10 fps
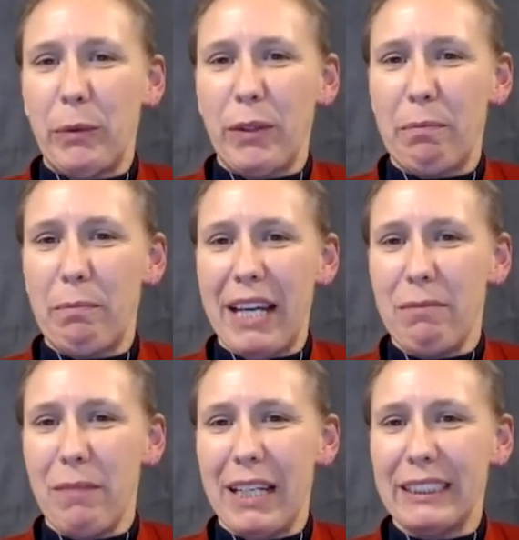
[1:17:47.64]
with bed
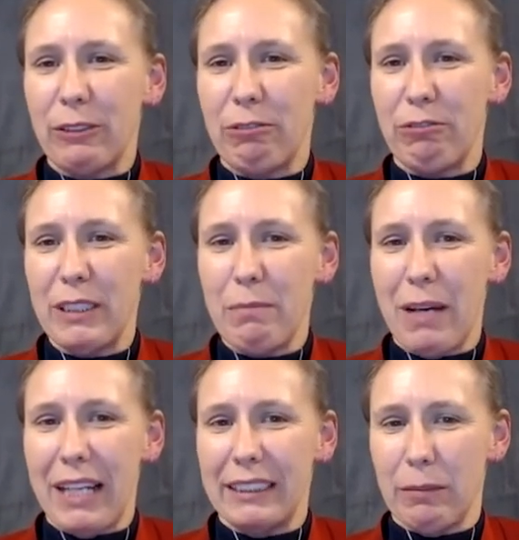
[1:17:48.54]
mites or flea
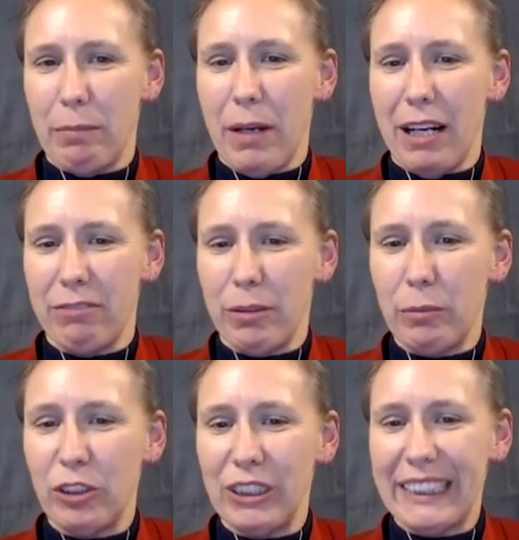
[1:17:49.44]
bites apart from
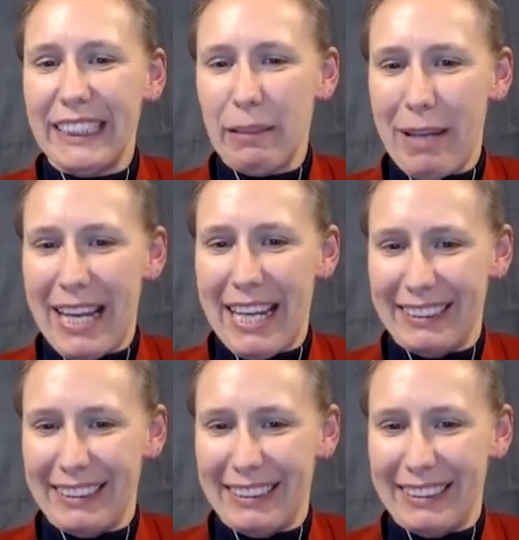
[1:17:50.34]
treating the pet?